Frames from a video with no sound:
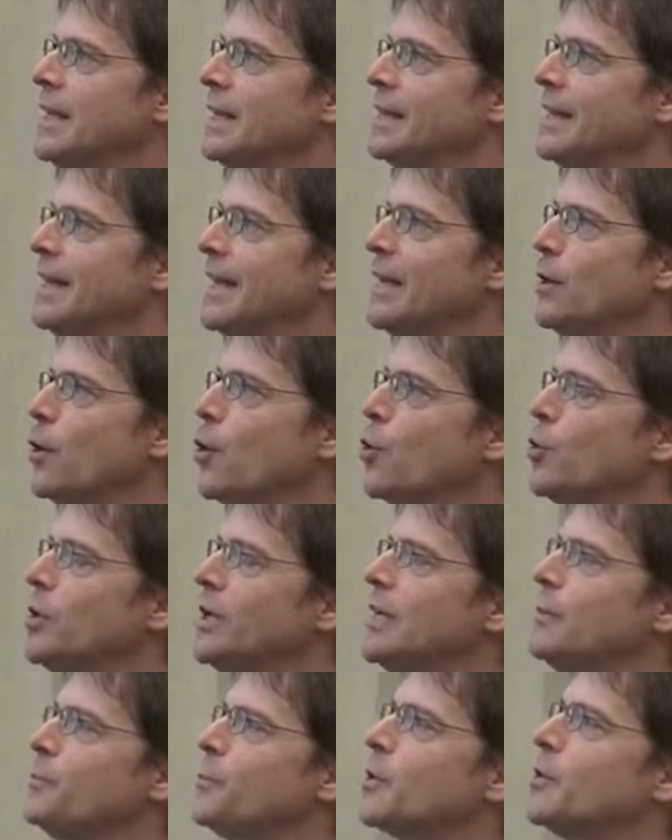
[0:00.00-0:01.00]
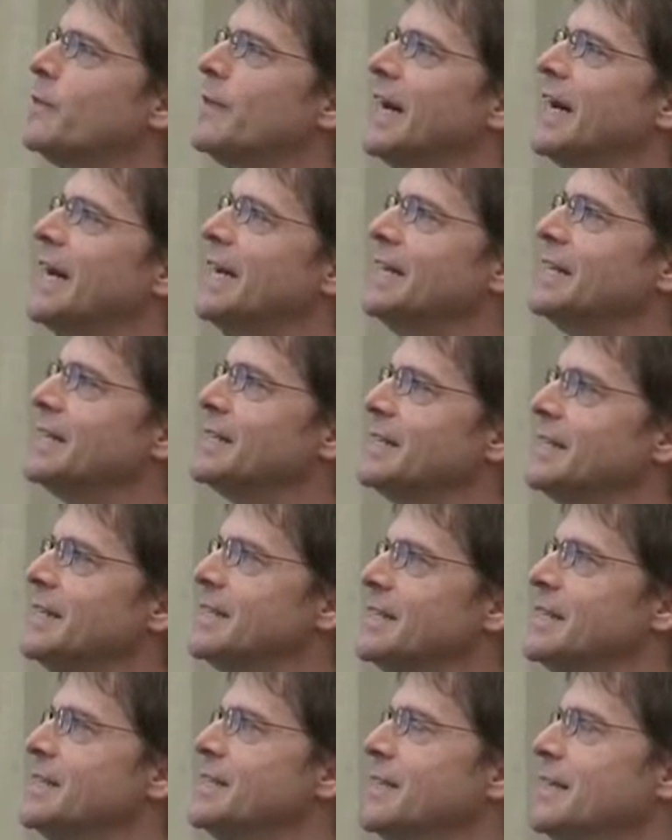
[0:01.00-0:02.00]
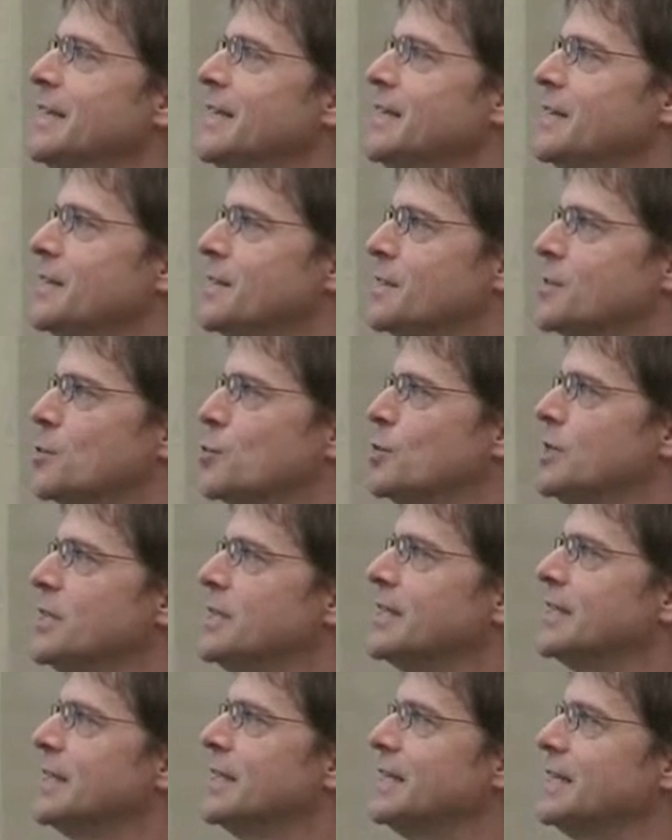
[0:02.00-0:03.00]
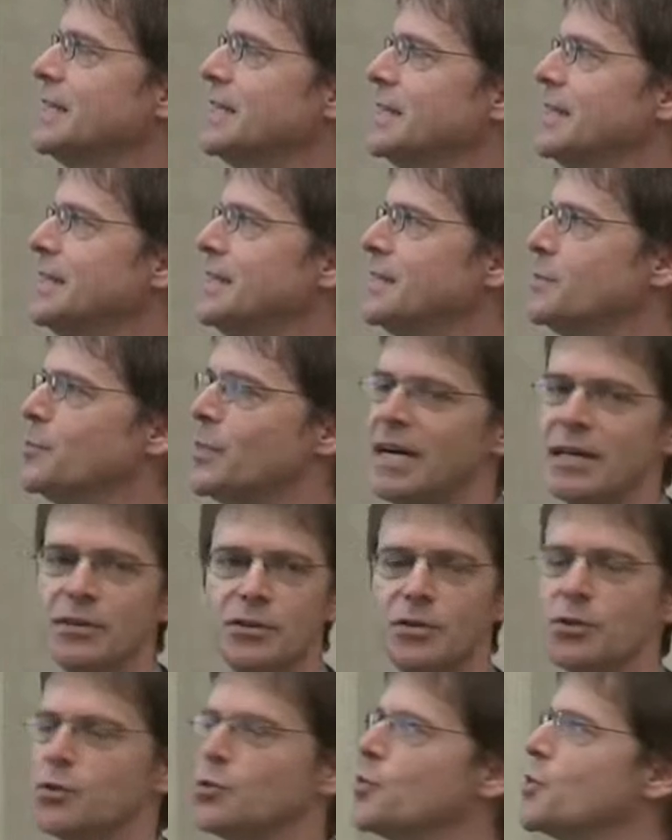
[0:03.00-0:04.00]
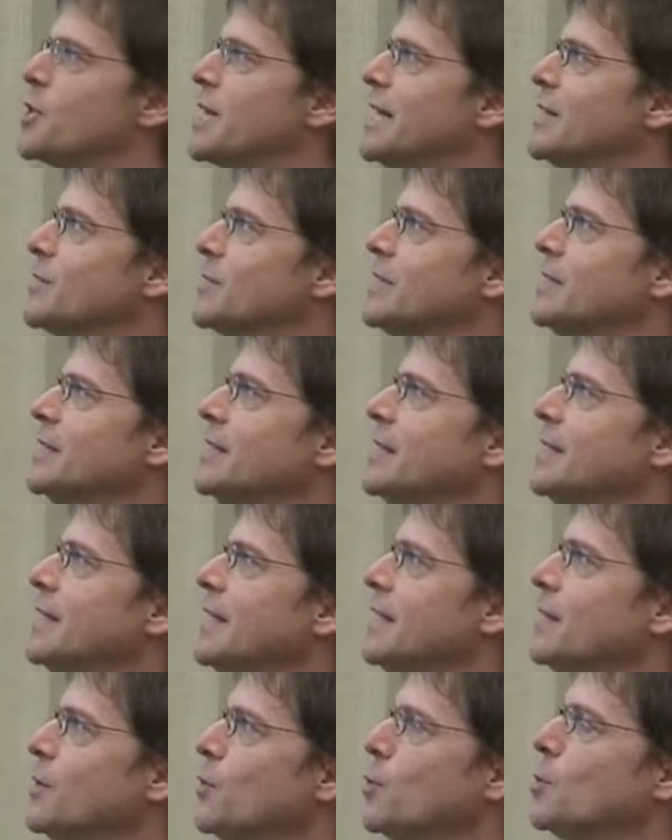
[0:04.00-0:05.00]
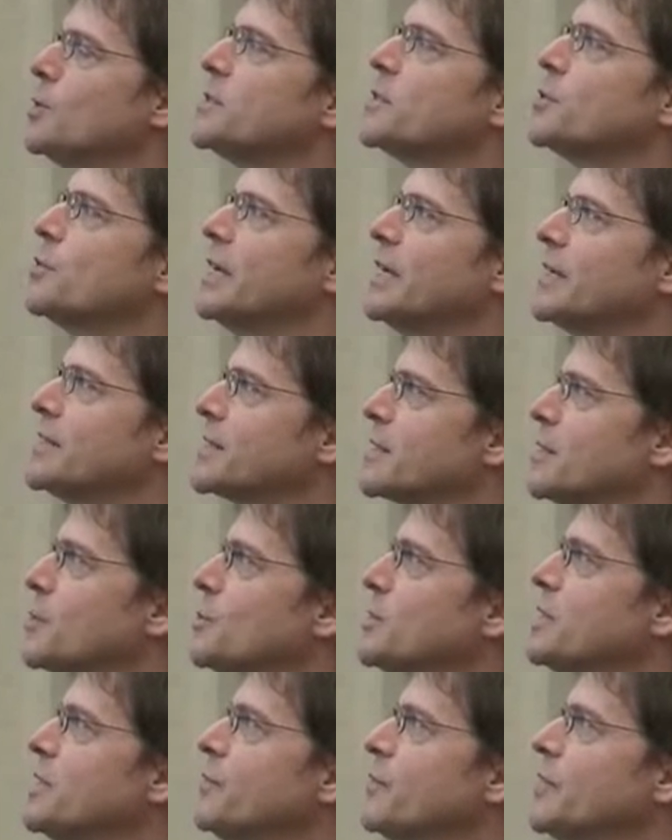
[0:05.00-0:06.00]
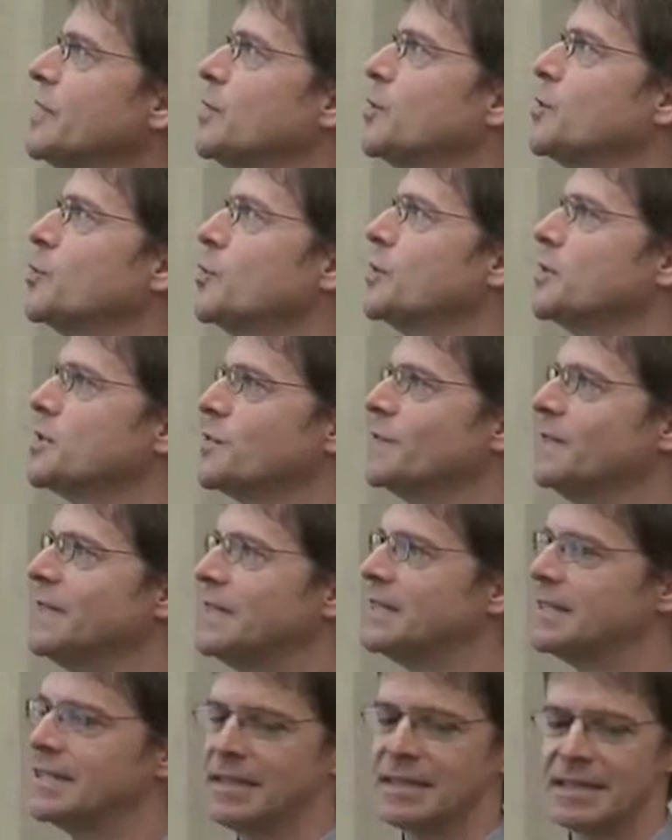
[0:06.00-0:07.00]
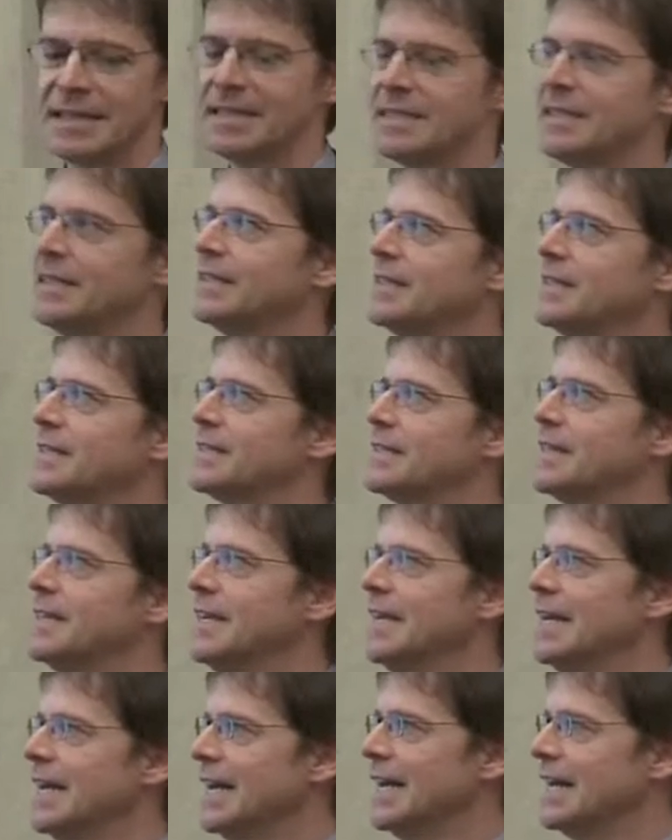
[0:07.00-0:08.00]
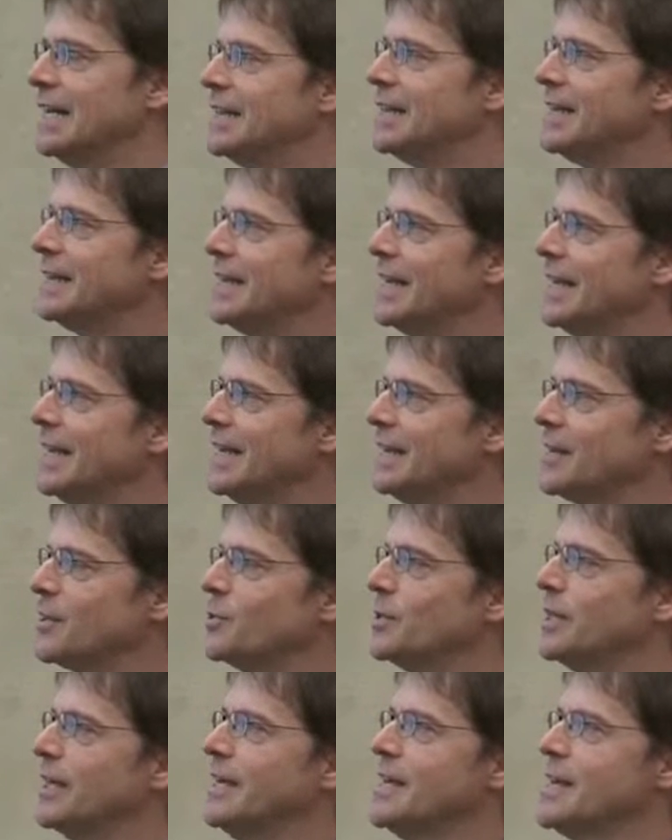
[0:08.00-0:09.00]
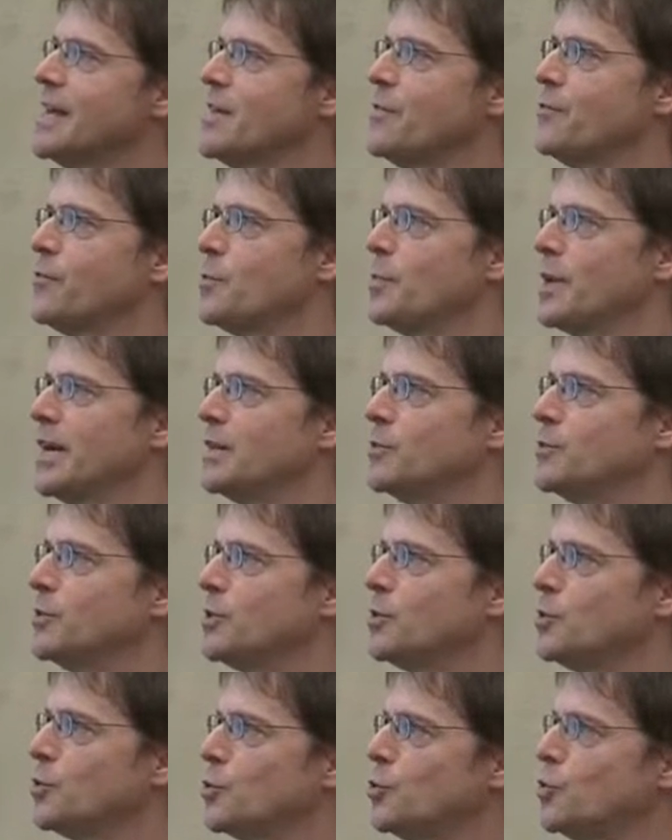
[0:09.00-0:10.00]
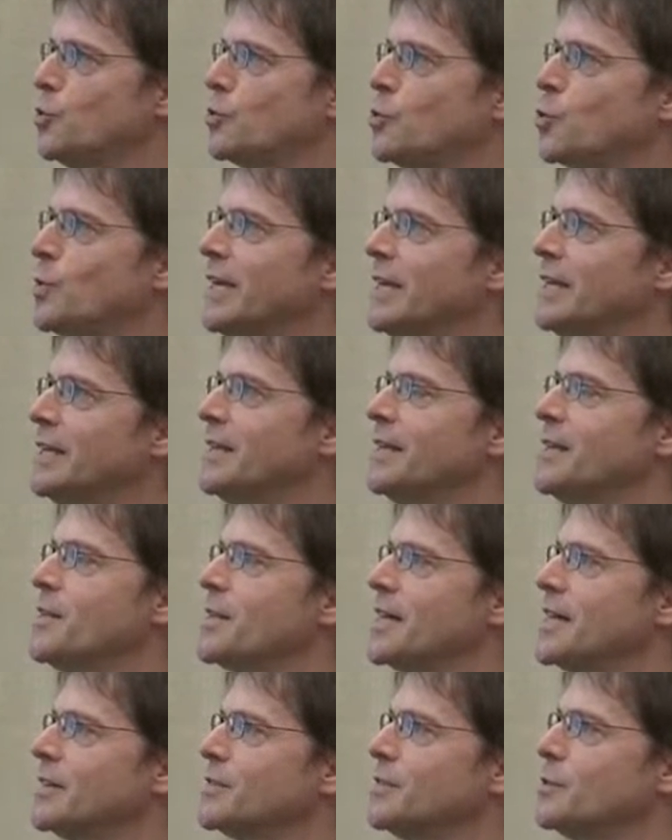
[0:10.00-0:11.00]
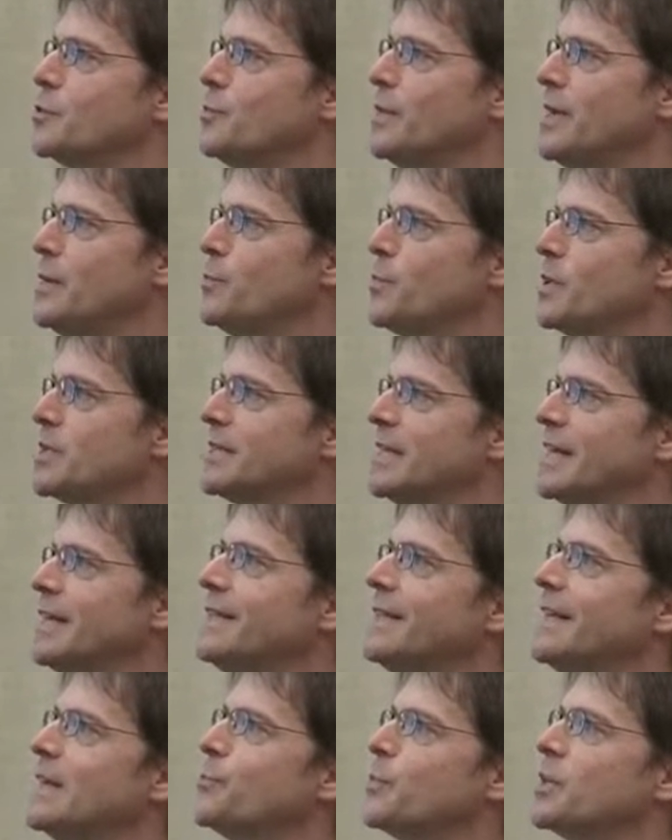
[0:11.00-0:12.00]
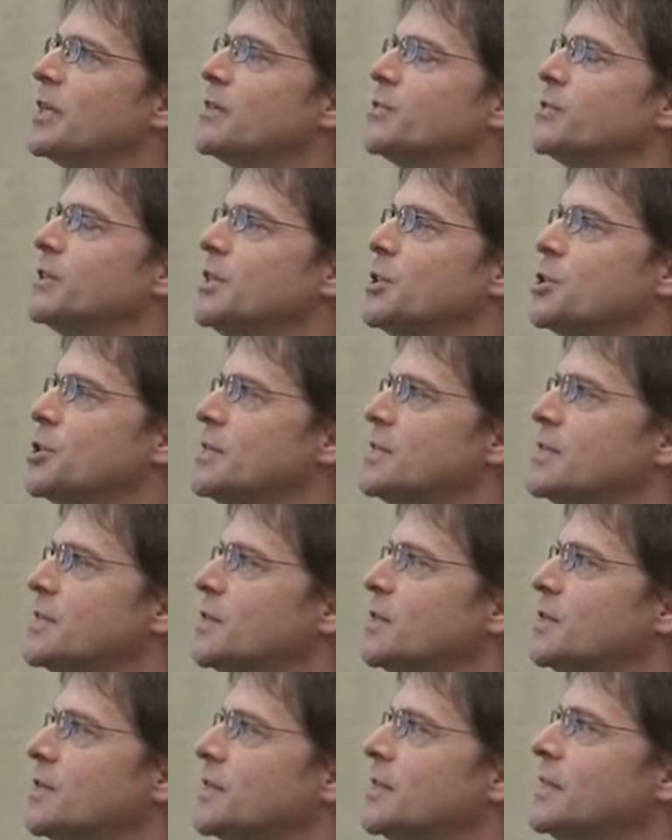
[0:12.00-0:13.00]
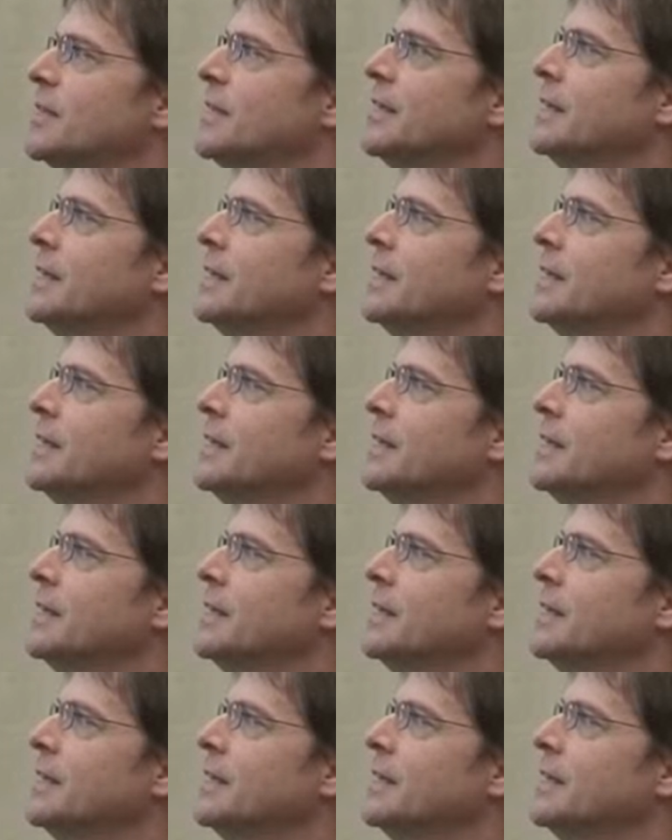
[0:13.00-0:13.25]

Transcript: They only provide assistance in suicide since about 2000, also exclusively to Swiss residents, and they today have about 20,000 members, and their preconditions are